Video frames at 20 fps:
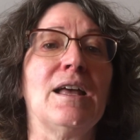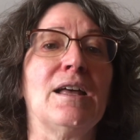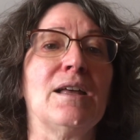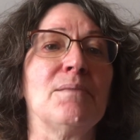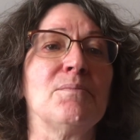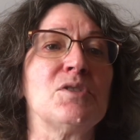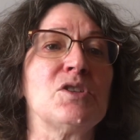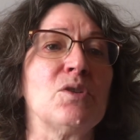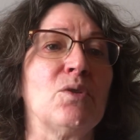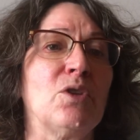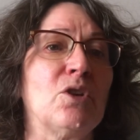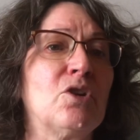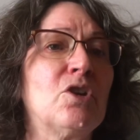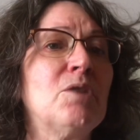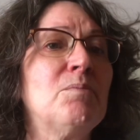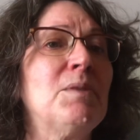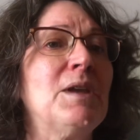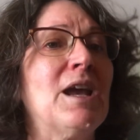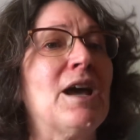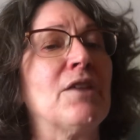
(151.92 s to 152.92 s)
So there
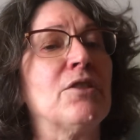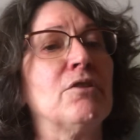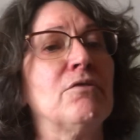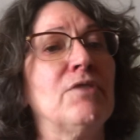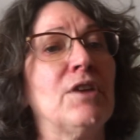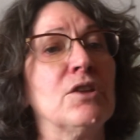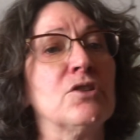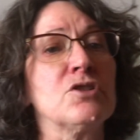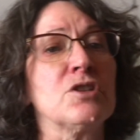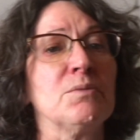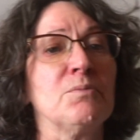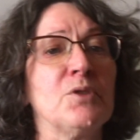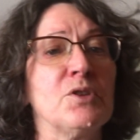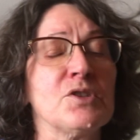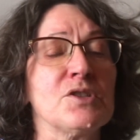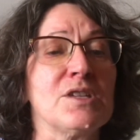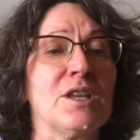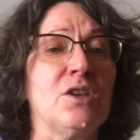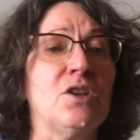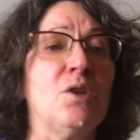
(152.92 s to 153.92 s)
could be other
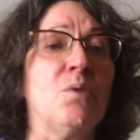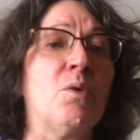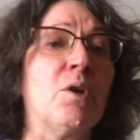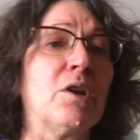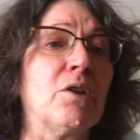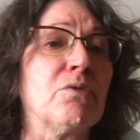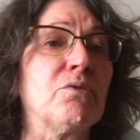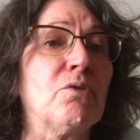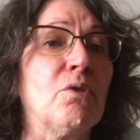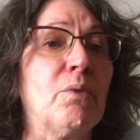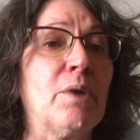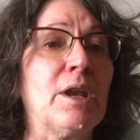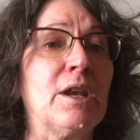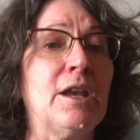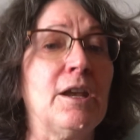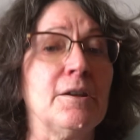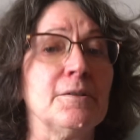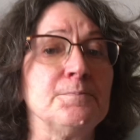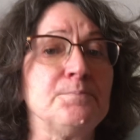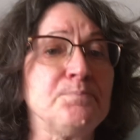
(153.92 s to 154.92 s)
vegetables that you want to throw in
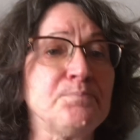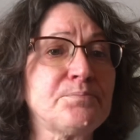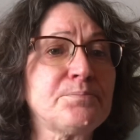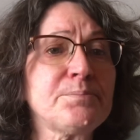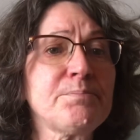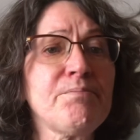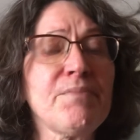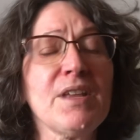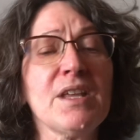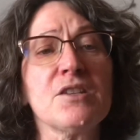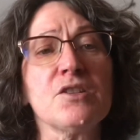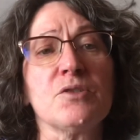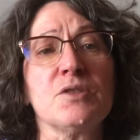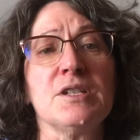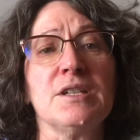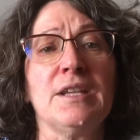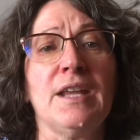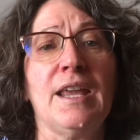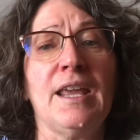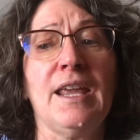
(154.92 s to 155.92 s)
here. So
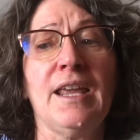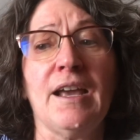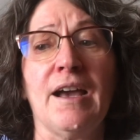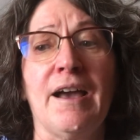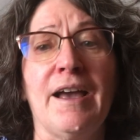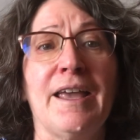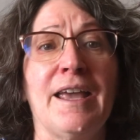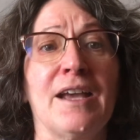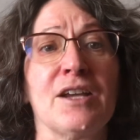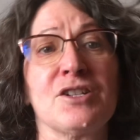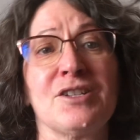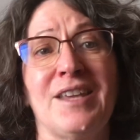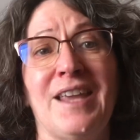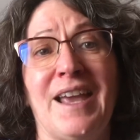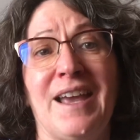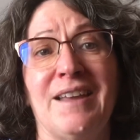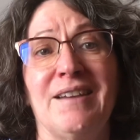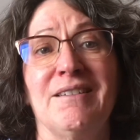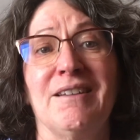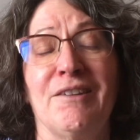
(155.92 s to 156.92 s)
today I actually
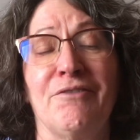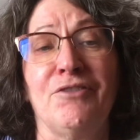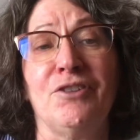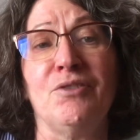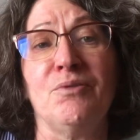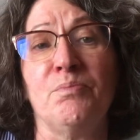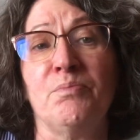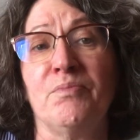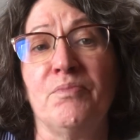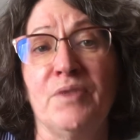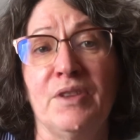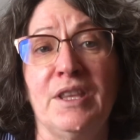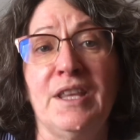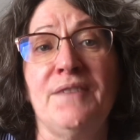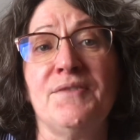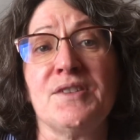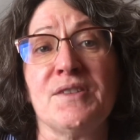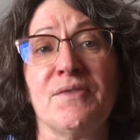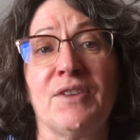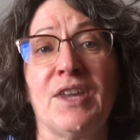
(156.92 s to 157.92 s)
had a few
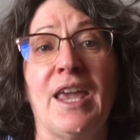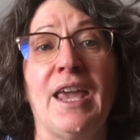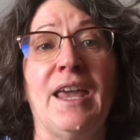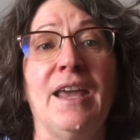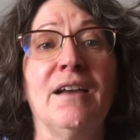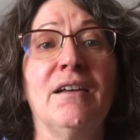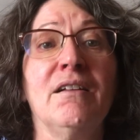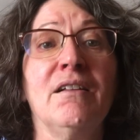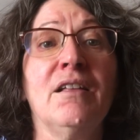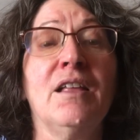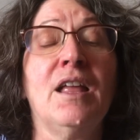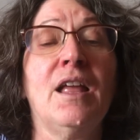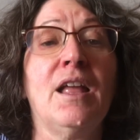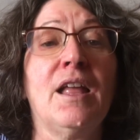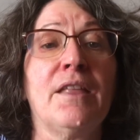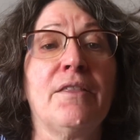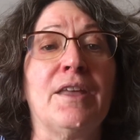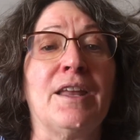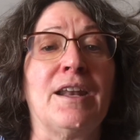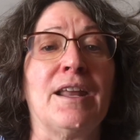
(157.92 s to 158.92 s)
leaves of kale
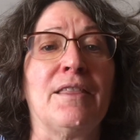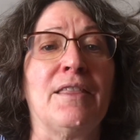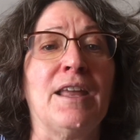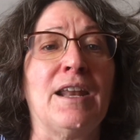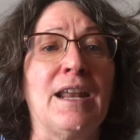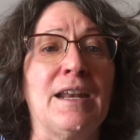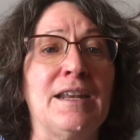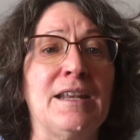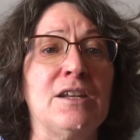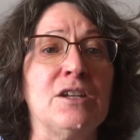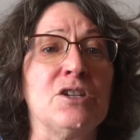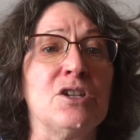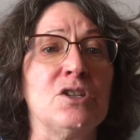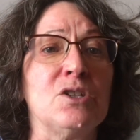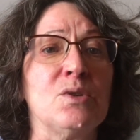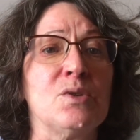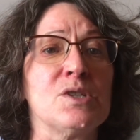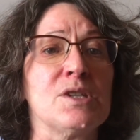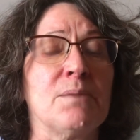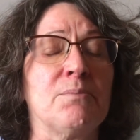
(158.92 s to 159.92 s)
that I needed to
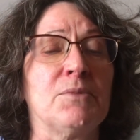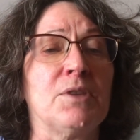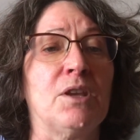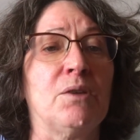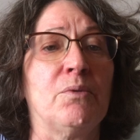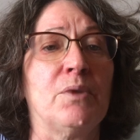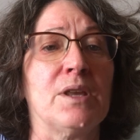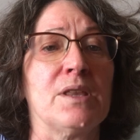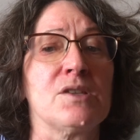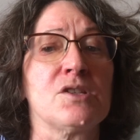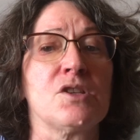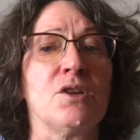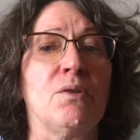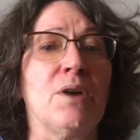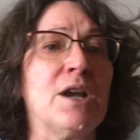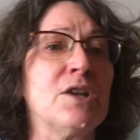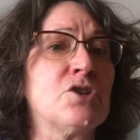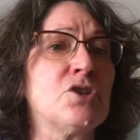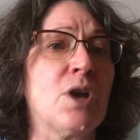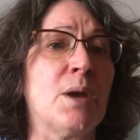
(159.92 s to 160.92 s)
do something with. So
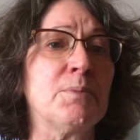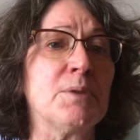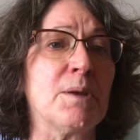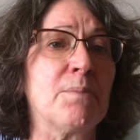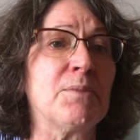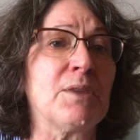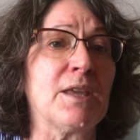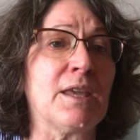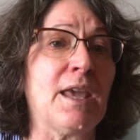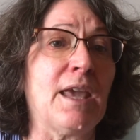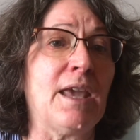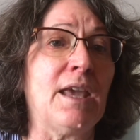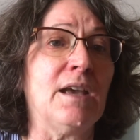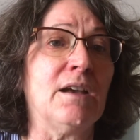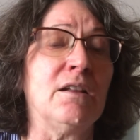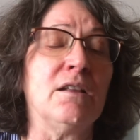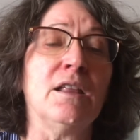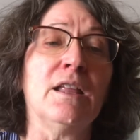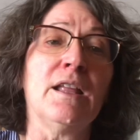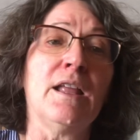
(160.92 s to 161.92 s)
I chopped up the
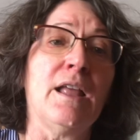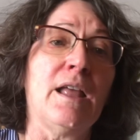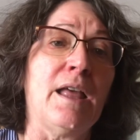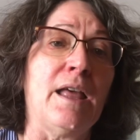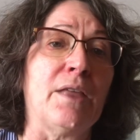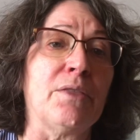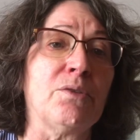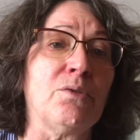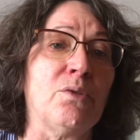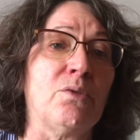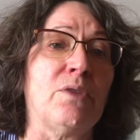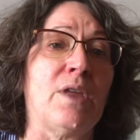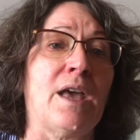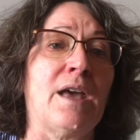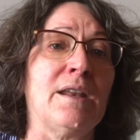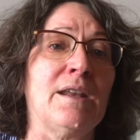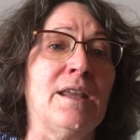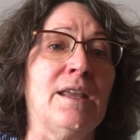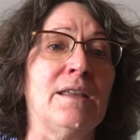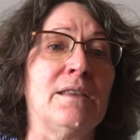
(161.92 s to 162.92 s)
kale and threw
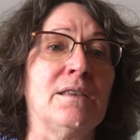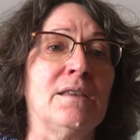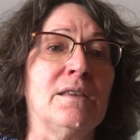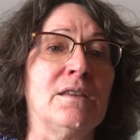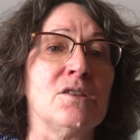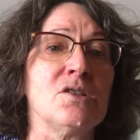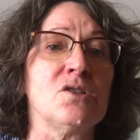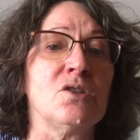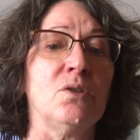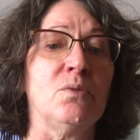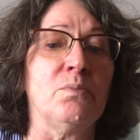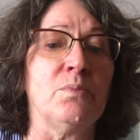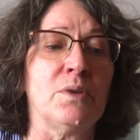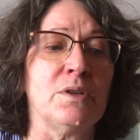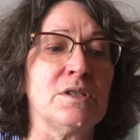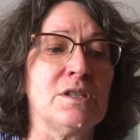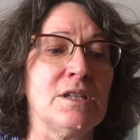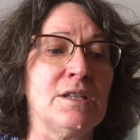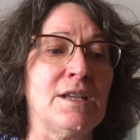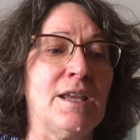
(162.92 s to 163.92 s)
that in the soup
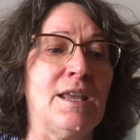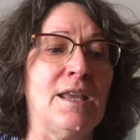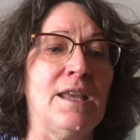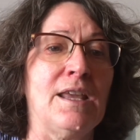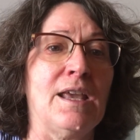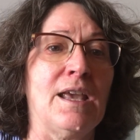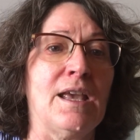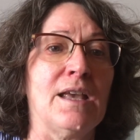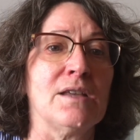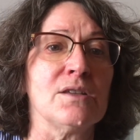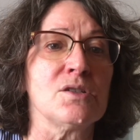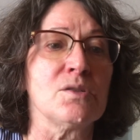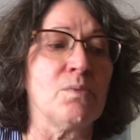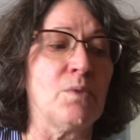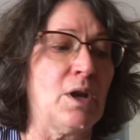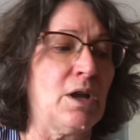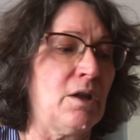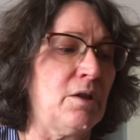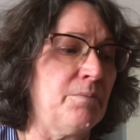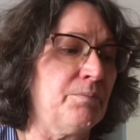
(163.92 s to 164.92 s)
today as
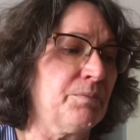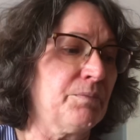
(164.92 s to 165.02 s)
well.